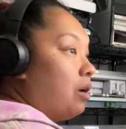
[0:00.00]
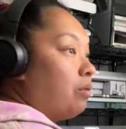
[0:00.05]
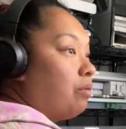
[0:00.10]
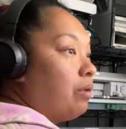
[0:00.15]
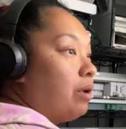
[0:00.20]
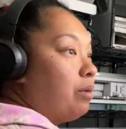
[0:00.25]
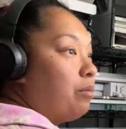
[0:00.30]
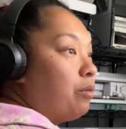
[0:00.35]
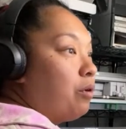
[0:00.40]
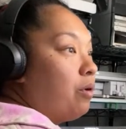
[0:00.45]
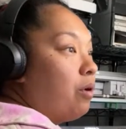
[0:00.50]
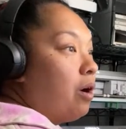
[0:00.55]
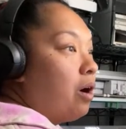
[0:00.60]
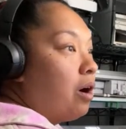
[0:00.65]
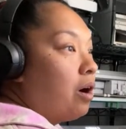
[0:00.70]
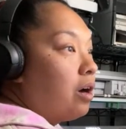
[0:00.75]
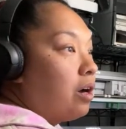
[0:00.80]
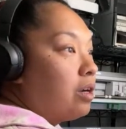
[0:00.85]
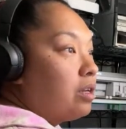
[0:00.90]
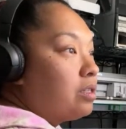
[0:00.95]
Rainbow
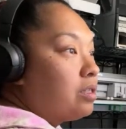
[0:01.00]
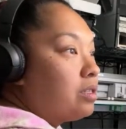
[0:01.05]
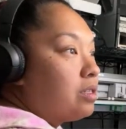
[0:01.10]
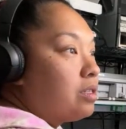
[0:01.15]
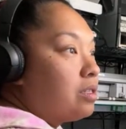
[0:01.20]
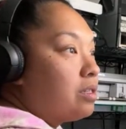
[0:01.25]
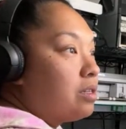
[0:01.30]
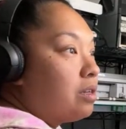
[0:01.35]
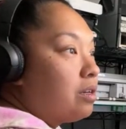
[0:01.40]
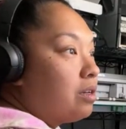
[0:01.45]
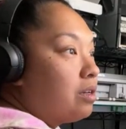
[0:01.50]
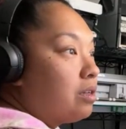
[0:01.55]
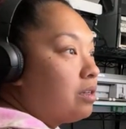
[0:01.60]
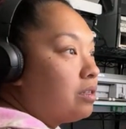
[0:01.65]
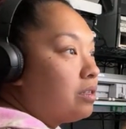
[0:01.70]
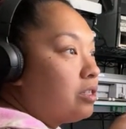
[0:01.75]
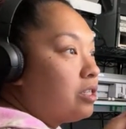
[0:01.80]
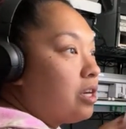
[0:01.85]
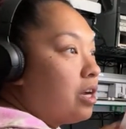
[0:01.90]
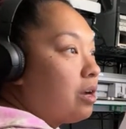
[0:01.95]
hearts.
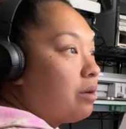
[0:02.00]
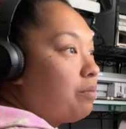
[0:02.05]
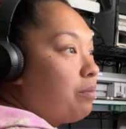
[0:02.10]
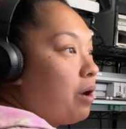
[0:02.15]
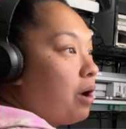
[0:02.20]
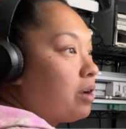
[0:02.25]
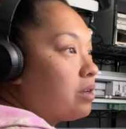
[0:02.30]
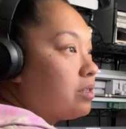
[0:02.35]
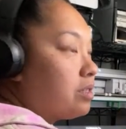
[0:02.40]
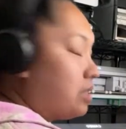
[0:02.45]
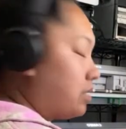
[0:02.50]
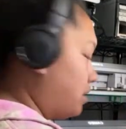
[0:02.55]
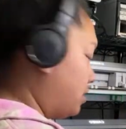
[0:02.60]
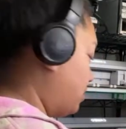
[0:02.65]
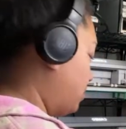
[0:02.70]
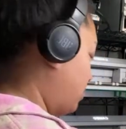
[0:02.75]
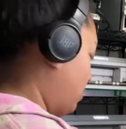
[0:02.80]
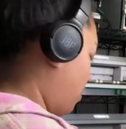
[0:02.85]
Check boxes.